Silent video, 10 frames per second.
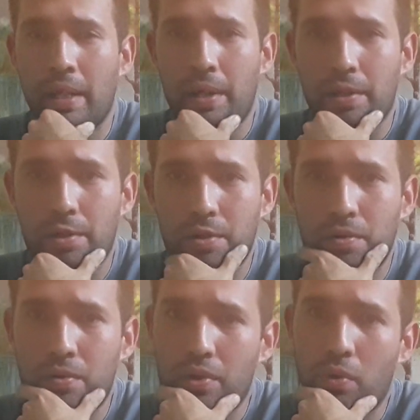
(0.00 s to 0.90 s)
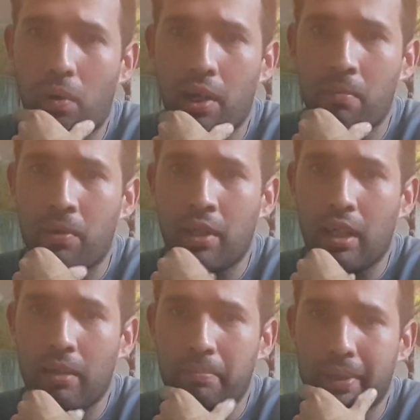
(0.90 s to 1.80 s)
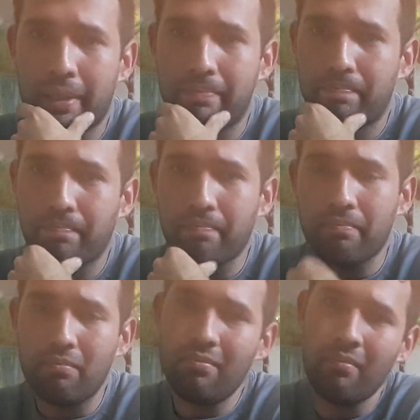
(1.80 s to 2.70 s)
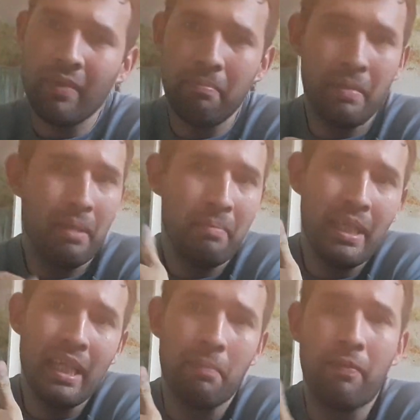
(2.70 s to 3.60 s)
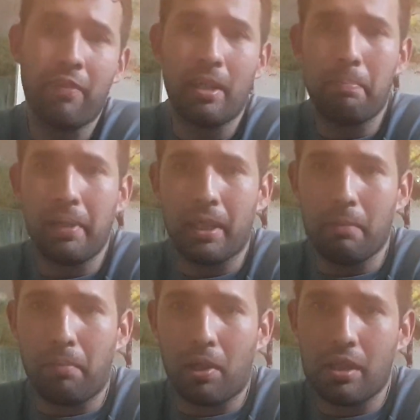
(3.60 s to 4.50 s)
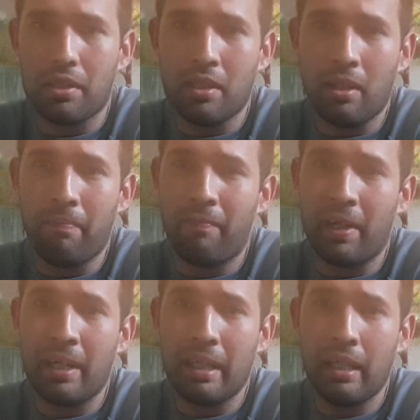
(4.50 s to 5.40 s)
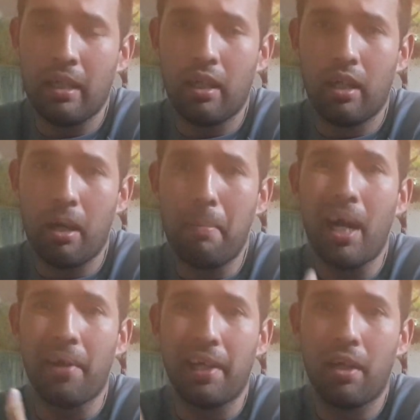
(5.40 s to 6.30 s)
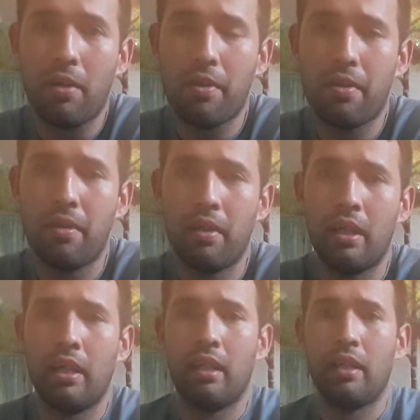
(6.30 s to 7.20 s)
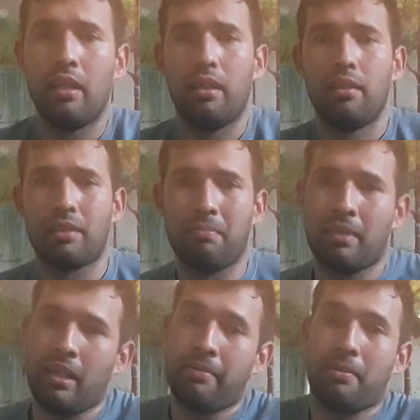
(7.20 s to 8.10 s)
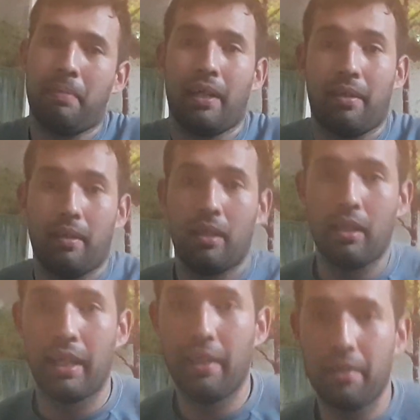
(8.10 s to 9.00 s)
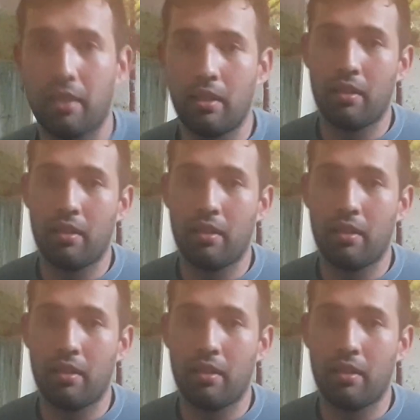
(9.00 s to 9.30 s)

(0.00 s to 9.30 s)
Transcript: you want them or not. But me, I'm a very picky person. I'm very about health. Sometimes about health